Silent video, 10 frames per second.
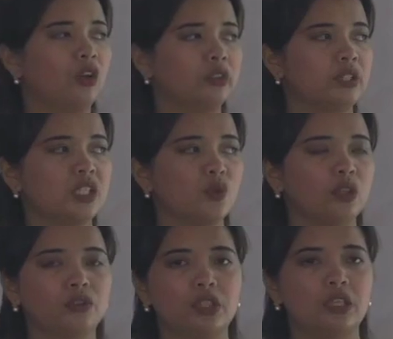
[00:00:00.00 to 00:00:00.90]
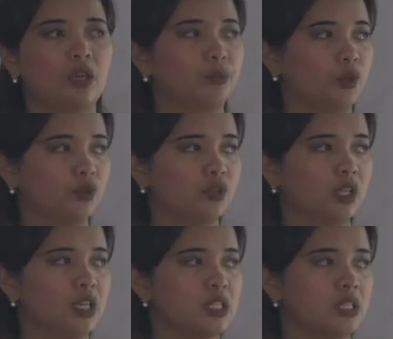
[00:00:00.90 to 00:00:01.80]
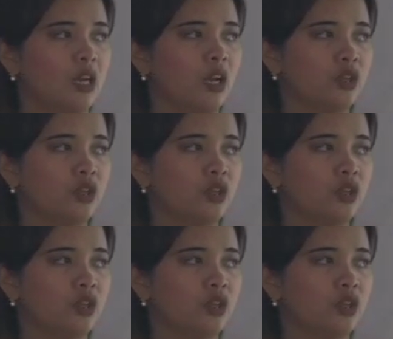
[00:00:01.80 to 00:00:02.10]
contextual reading approaches